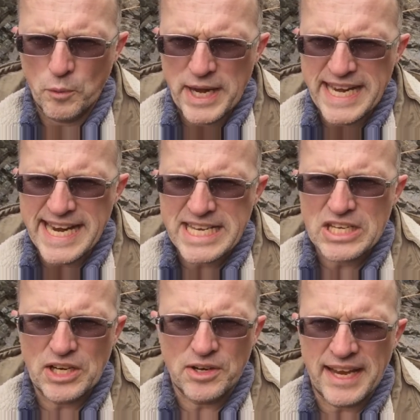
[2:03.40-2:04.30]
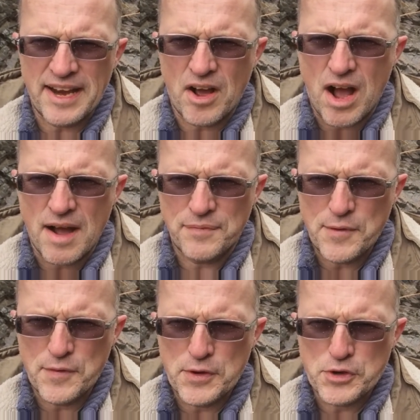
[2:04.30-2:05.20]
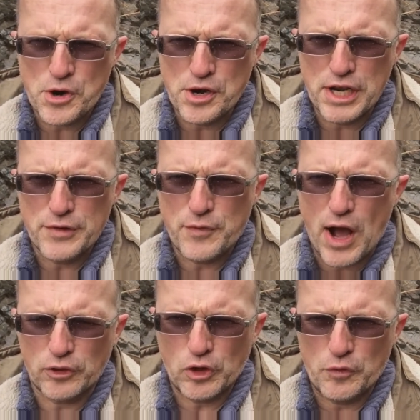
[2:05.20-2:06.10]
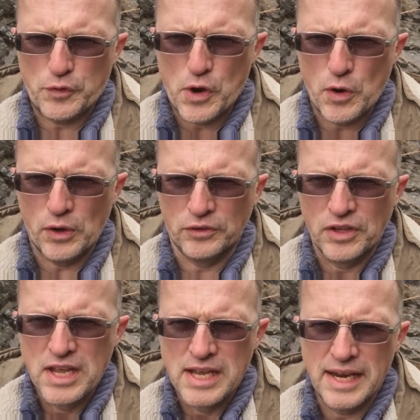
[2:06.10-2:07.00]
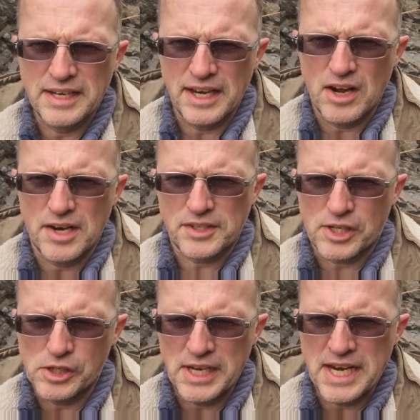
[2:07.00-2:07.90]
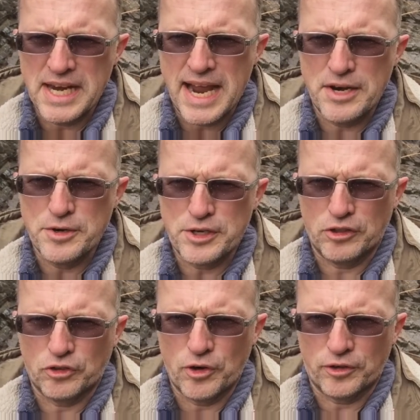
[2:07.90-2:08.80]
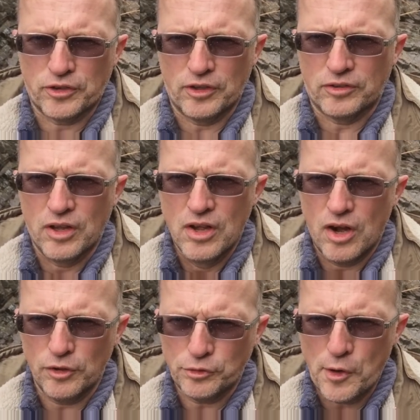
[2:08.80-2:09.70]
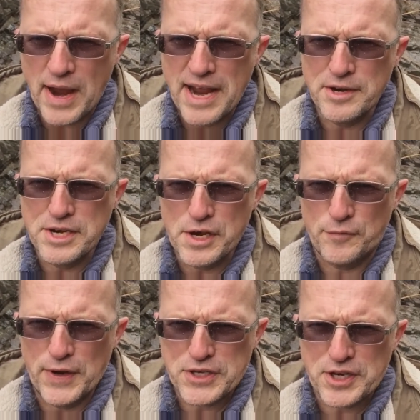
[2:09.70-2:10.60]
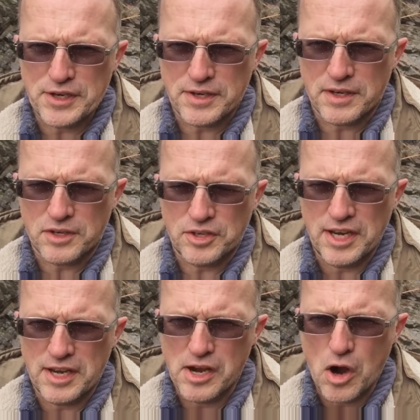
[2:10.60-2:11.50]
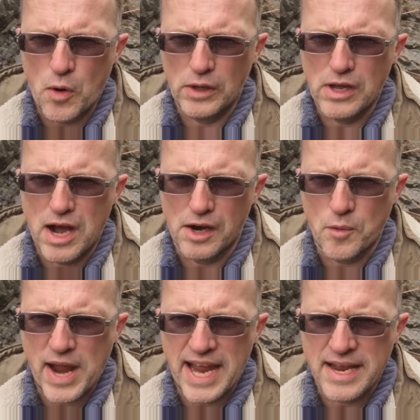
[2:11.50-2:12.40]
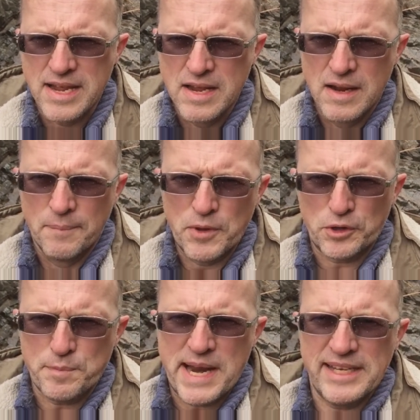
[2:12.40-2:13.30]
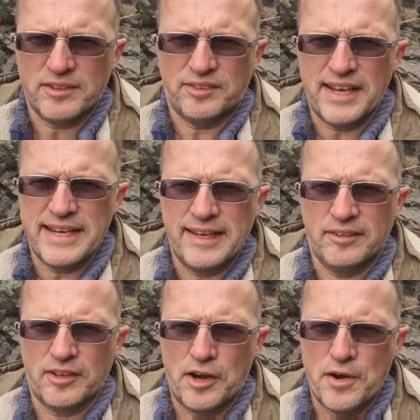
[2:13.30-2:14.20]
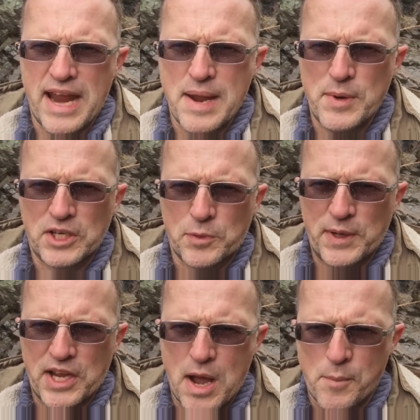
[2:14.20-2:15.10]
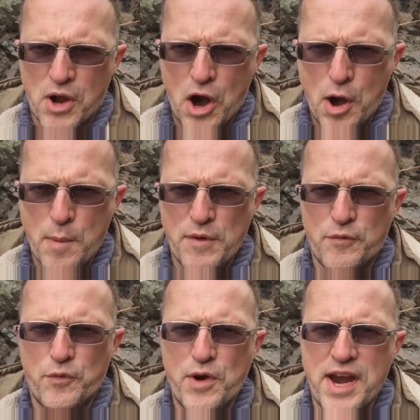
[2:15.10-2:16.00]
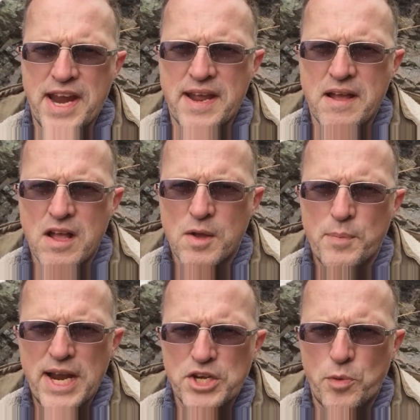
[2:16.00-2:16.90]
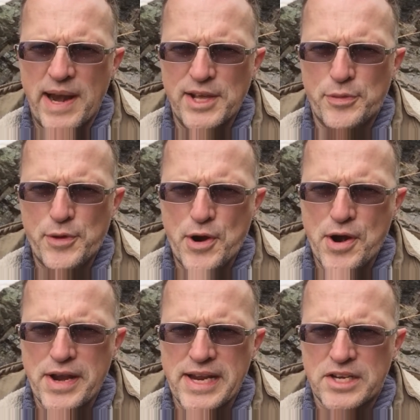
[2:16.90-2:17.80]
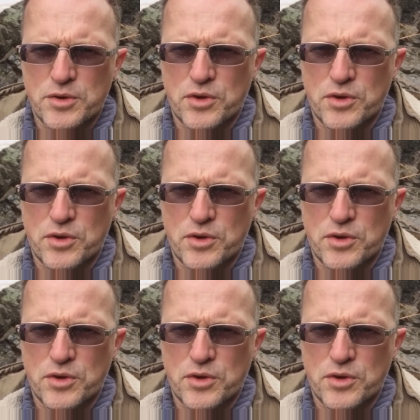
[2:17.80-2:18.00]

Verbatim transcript: We need to get off of the dirty fossil fuels and get on to clean energy sources. Also, energy efficiency can go a long way. There's many cities that are aiming to become carbon free by 2030.